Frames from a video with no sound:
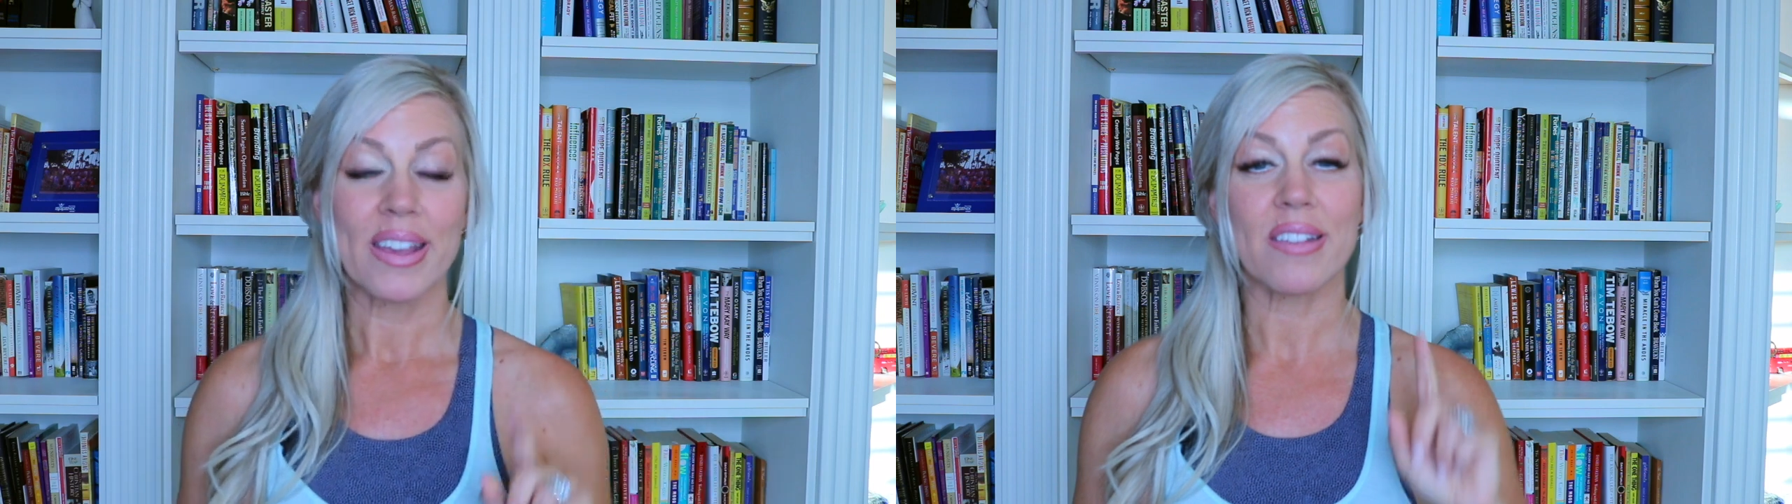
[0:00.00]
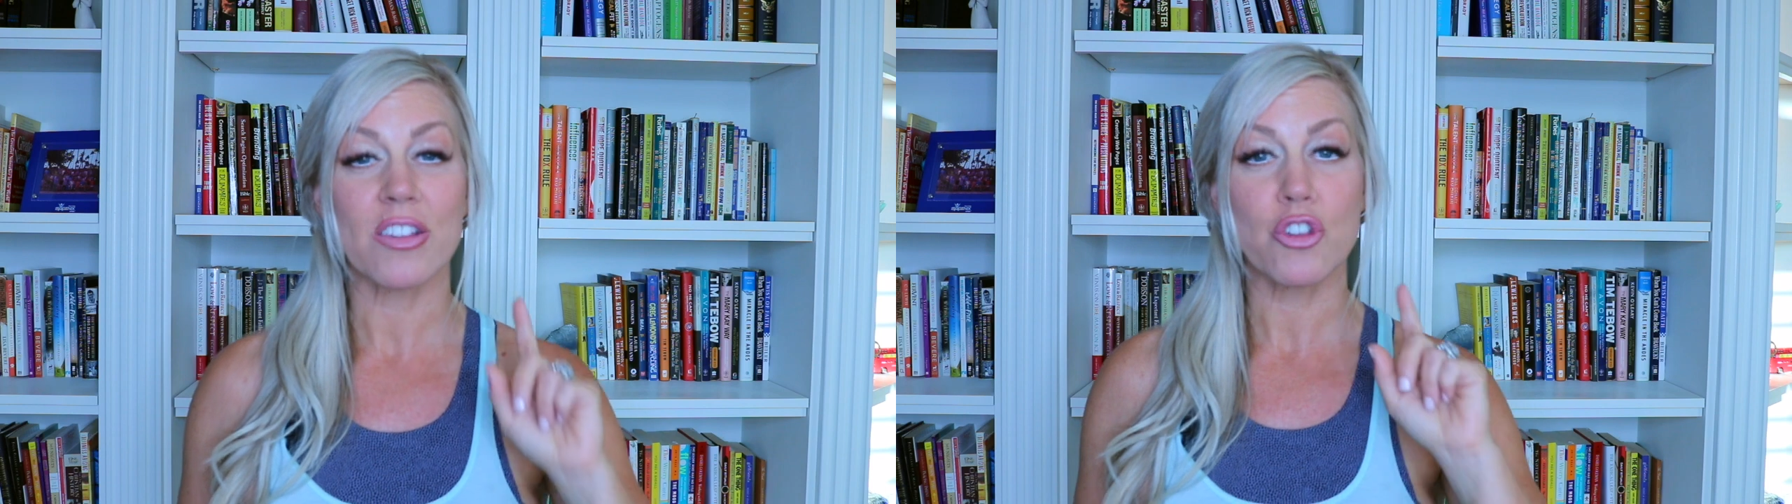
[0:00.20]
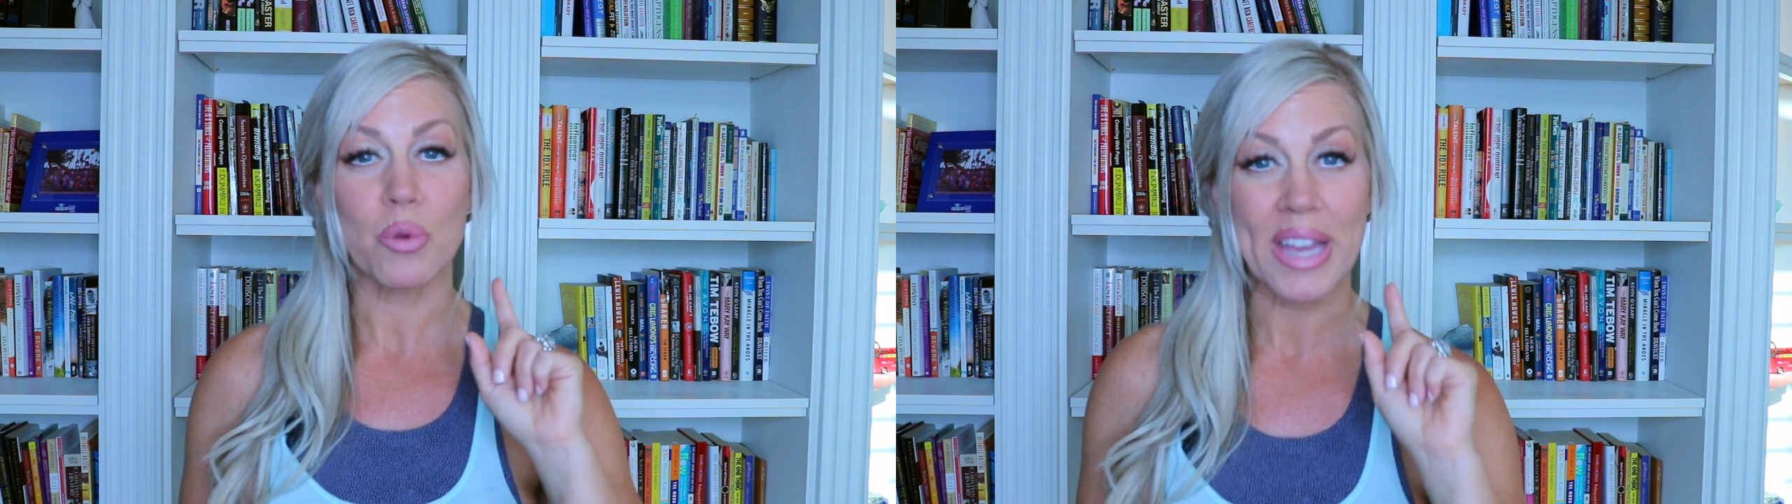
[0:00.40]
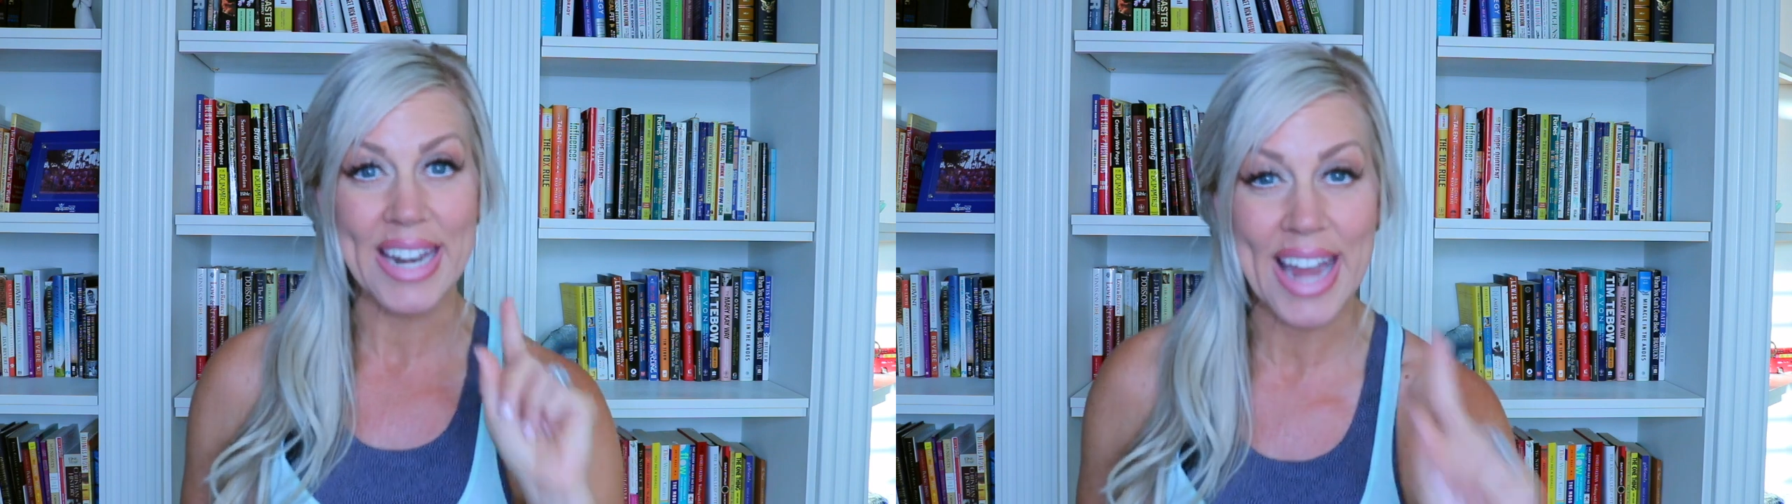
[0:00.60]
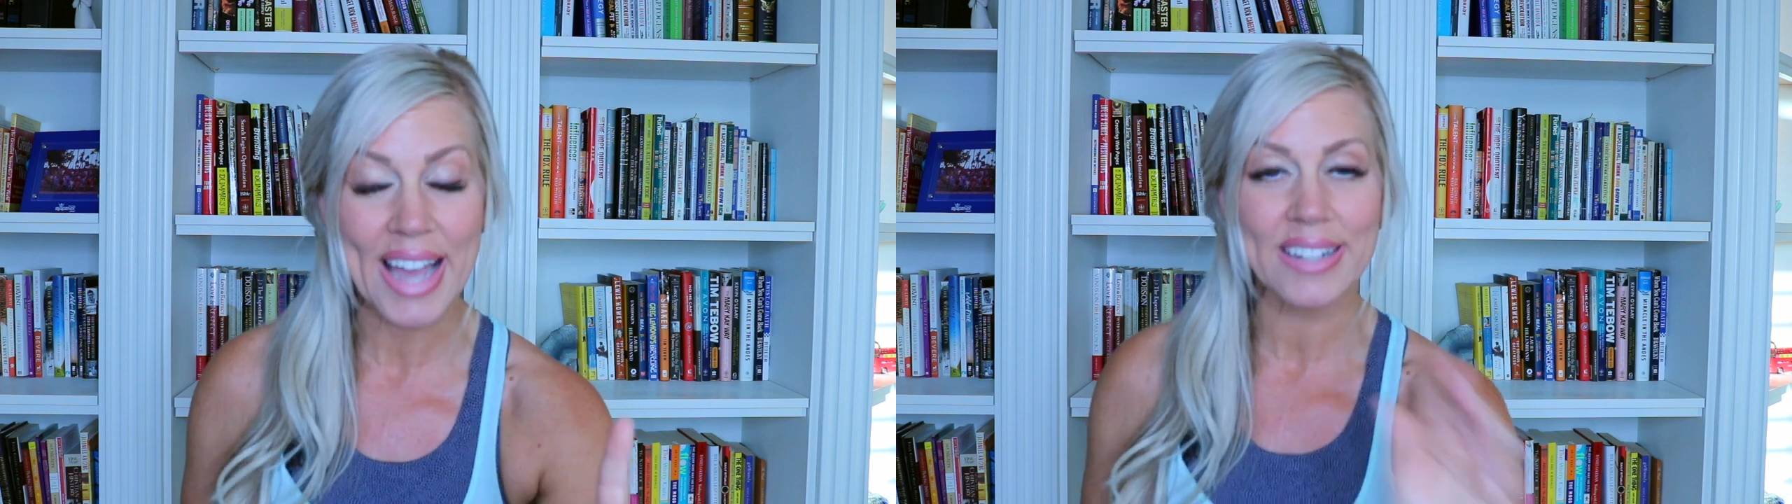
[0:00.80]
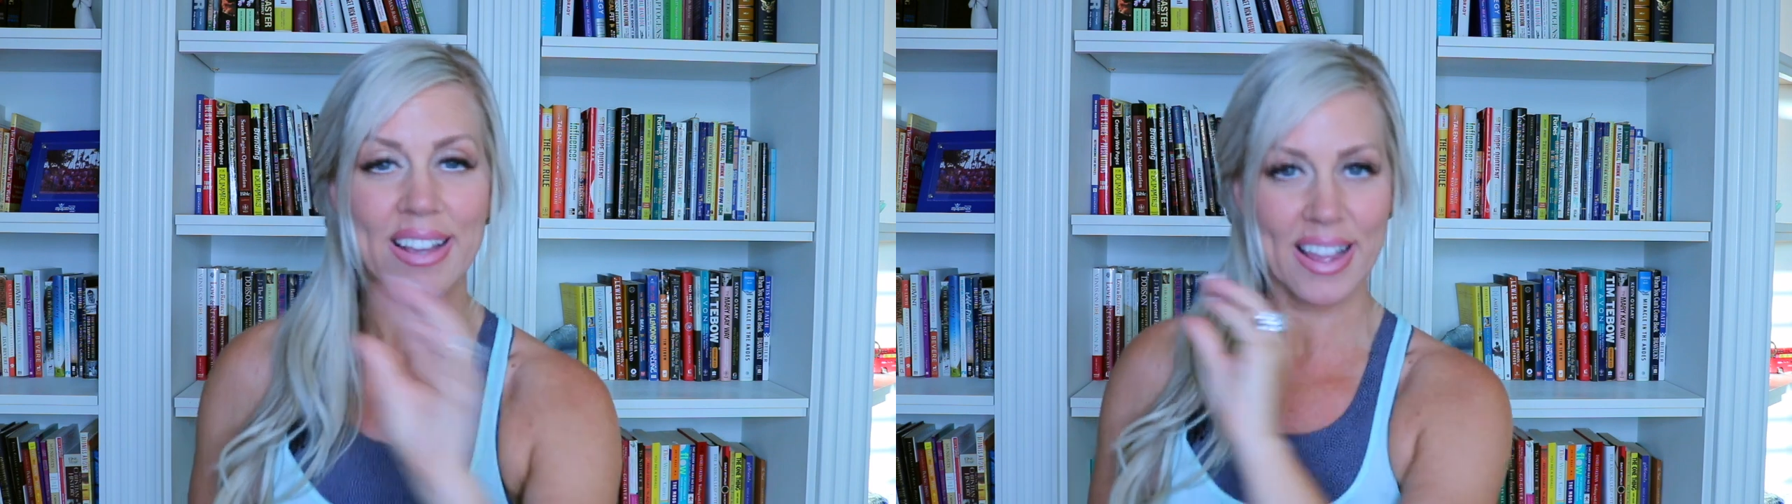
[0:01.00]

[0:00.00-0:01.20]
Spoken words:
is that you connect